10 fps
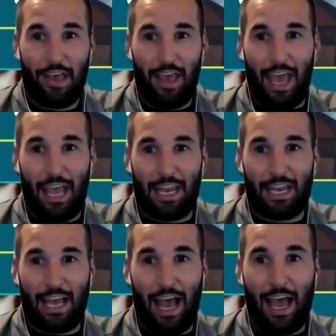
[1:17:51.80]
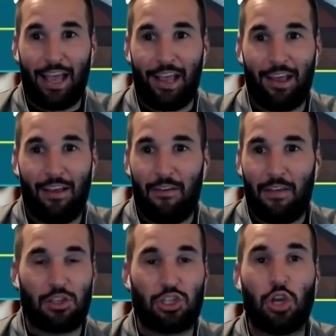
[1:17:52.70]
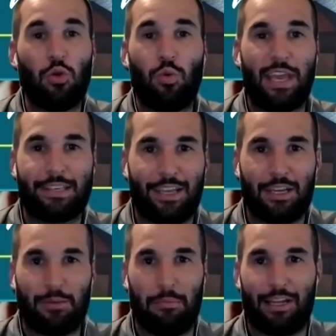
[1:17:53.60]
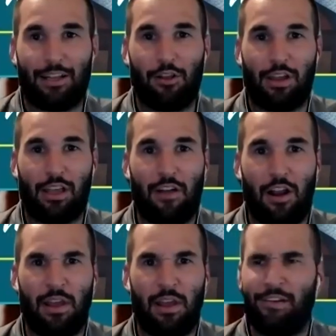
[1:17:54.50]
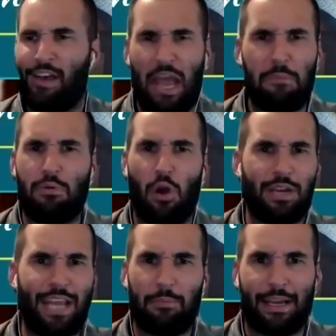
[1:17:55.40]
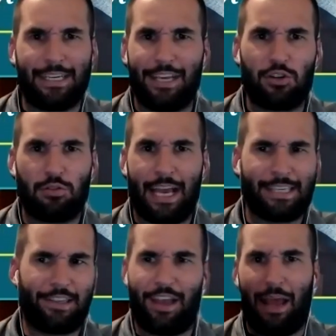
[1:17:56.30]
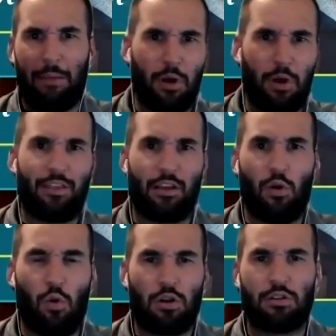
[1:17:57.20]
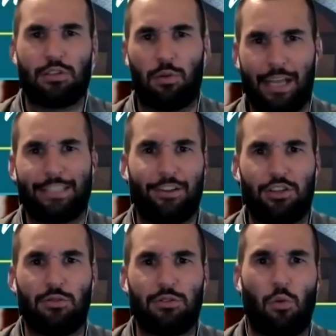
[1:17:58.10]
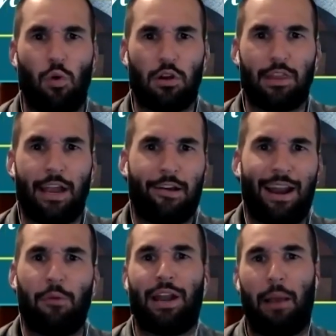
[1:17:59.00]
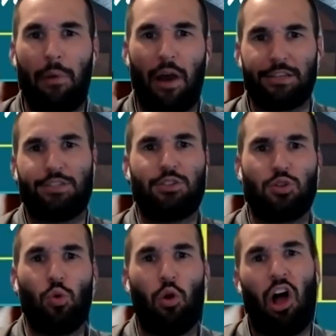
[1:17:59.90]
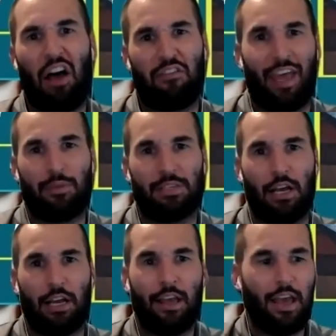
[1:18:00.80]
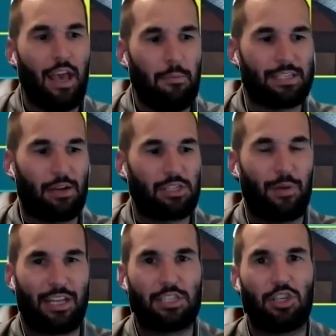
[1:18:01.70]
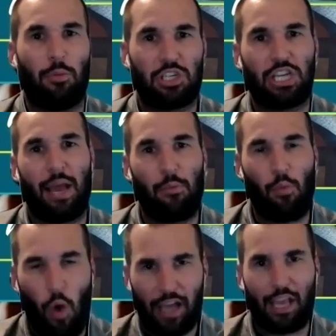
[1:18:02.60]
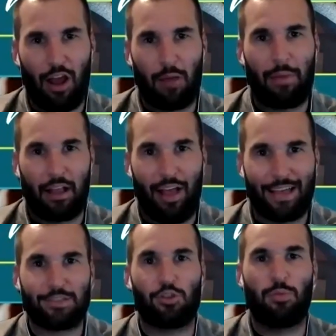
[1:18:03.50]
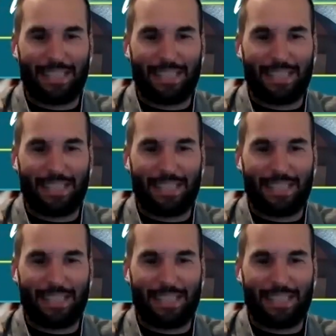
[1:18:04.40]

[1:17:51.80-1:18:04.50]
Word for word: And I 2 weeks into my blended learning environment, I broke down my teacher desk and I put it in the corner so kids could choose to work there and I went and I bought a stool off Amazon because I was spending so much time walking around my classroom and